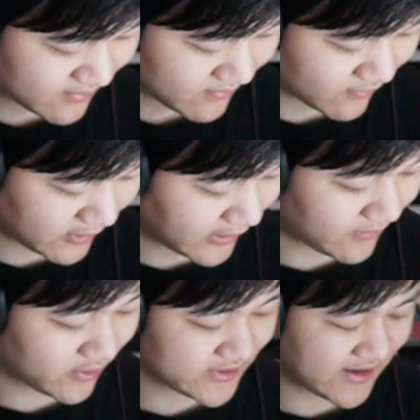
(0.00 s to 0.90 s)
We'll,
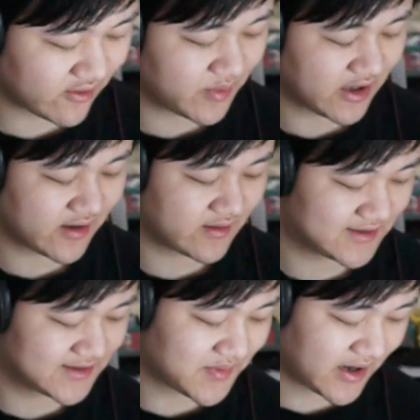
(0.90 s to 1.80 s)
we'll tank Bianca and
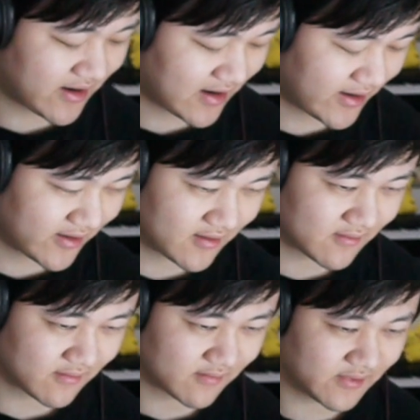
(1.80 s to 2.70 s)
then Inspire Ire.
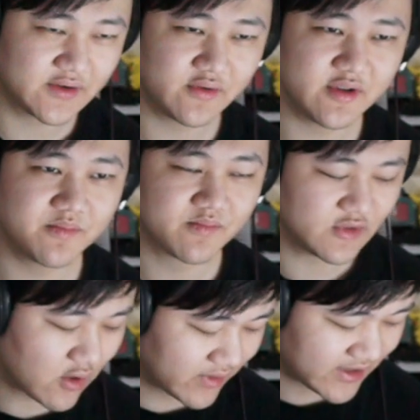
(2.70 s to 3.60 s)
Wait, did we?
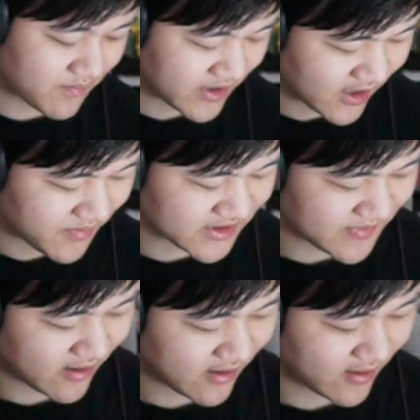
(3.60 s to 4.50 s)
No, we didn't pick up
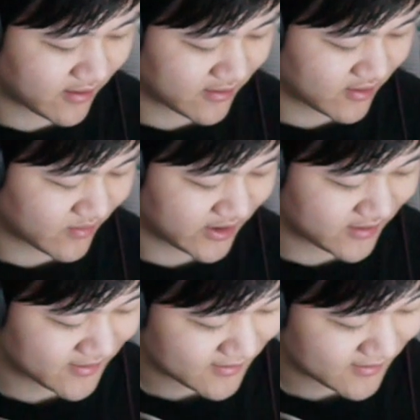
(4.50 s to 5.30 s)
Inspire Ire. Never mind.